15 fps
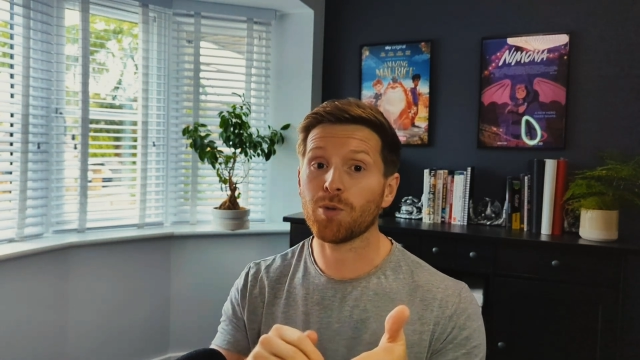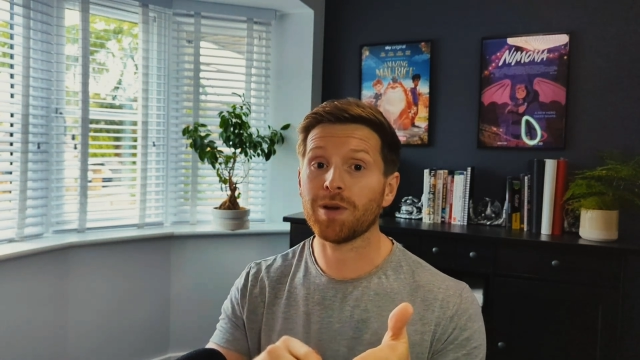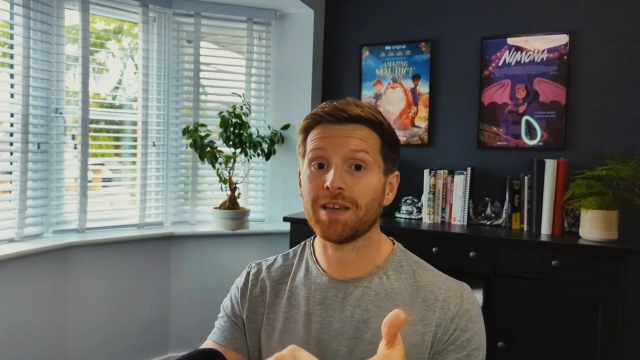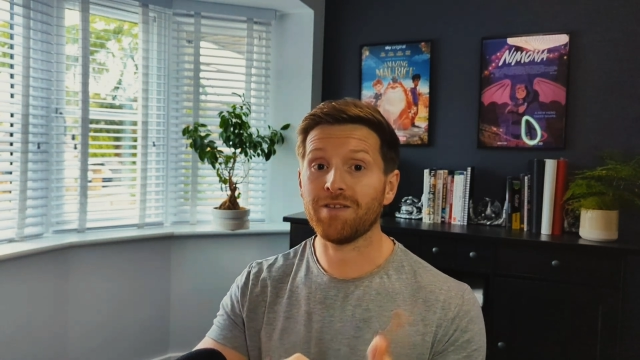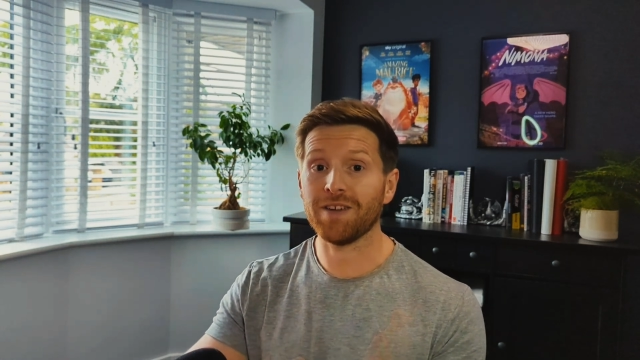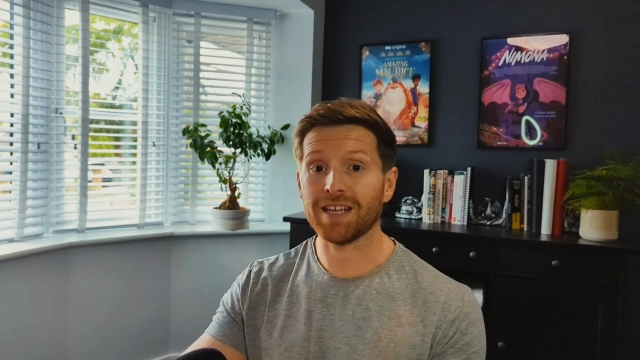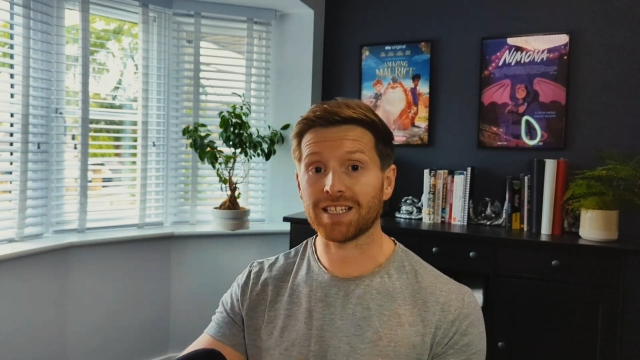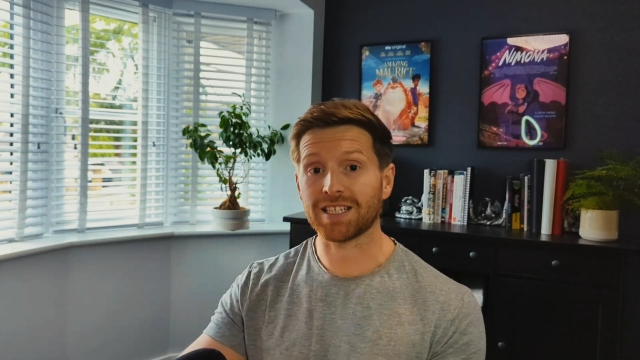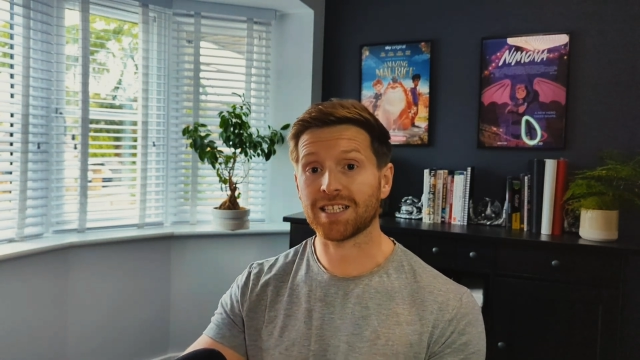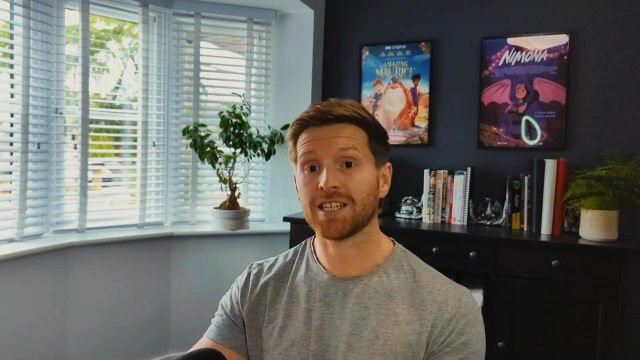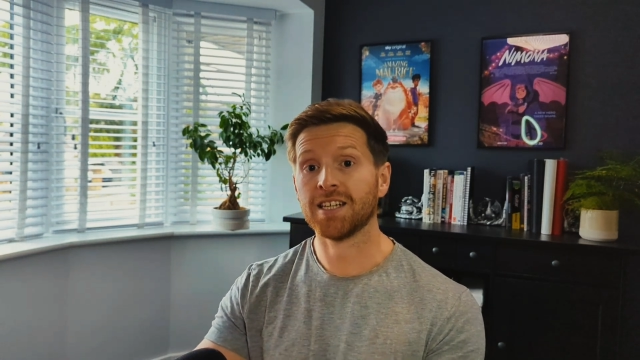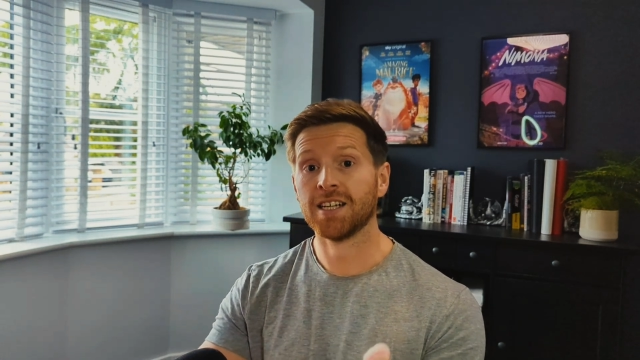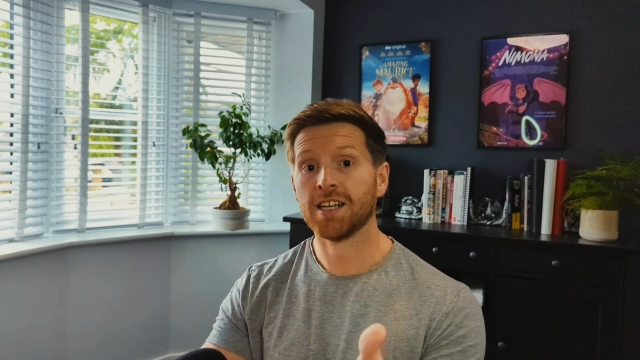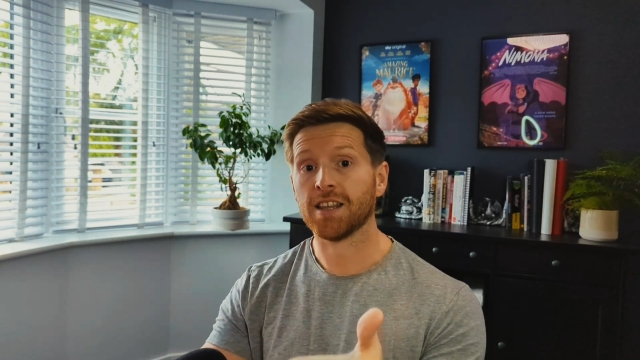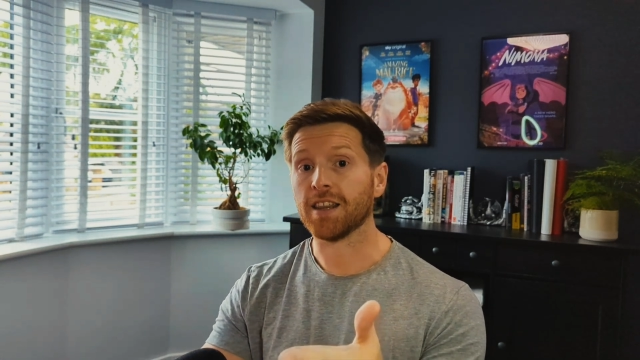fixed
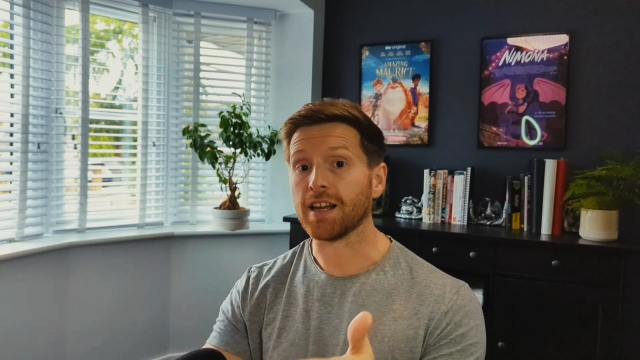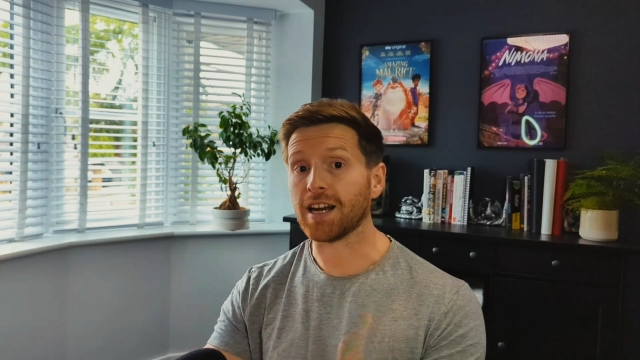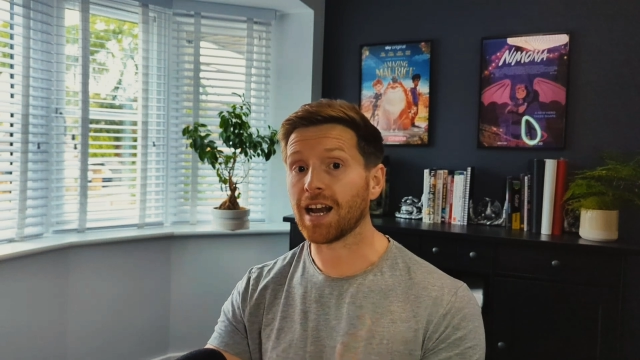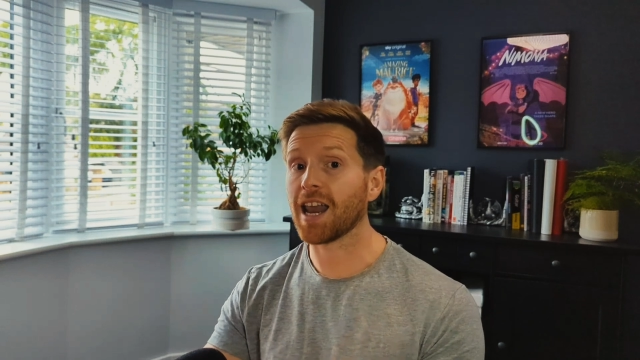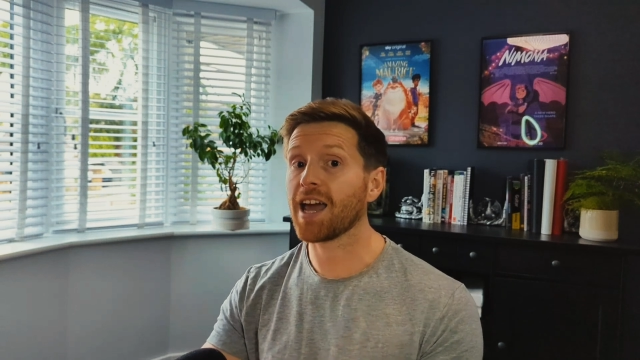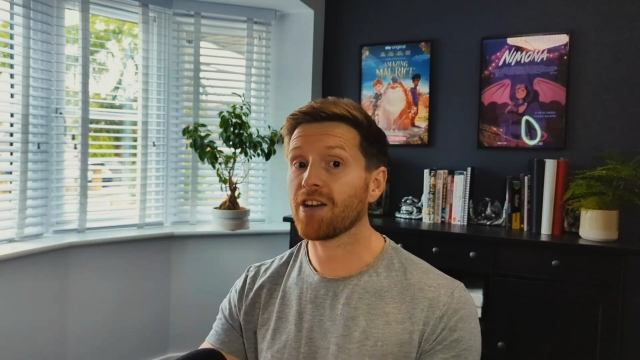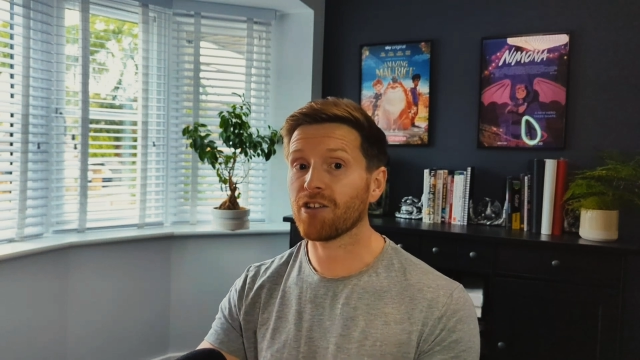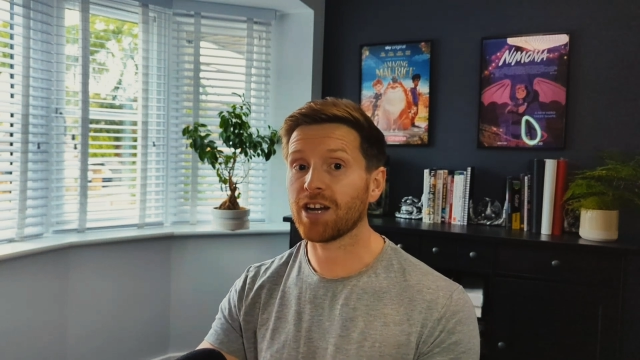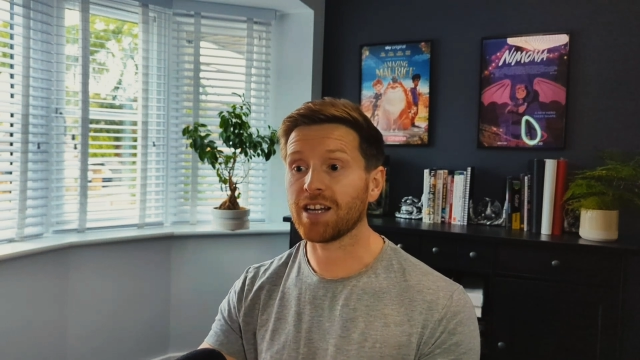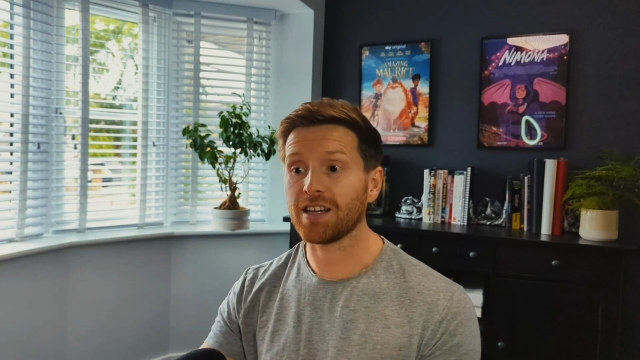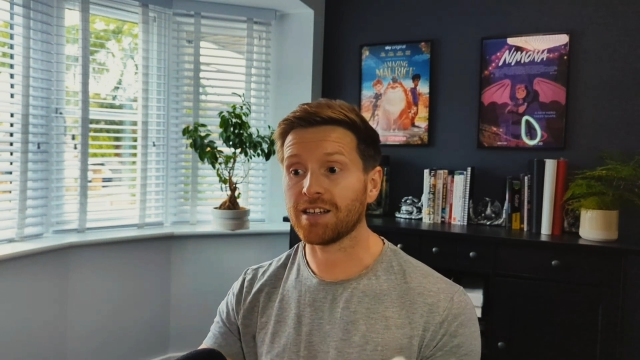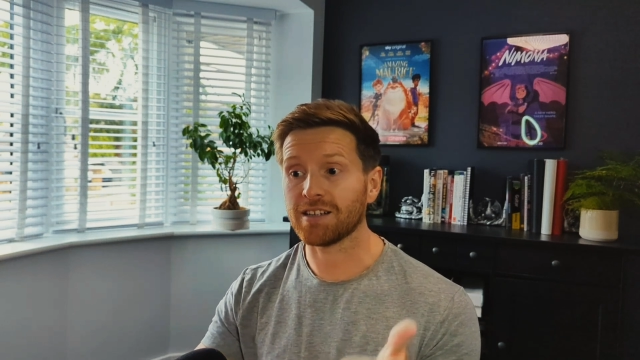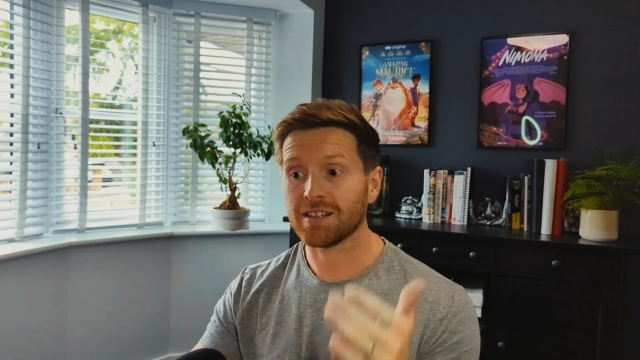the glaring